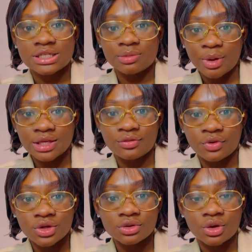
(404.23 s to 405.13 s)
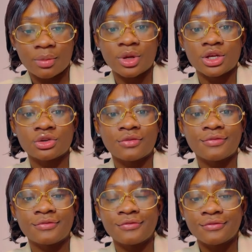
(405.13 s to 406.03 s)
space for it on your application
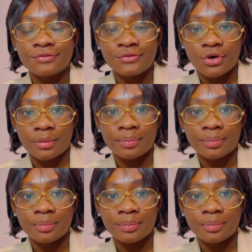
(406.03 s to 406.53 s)
form.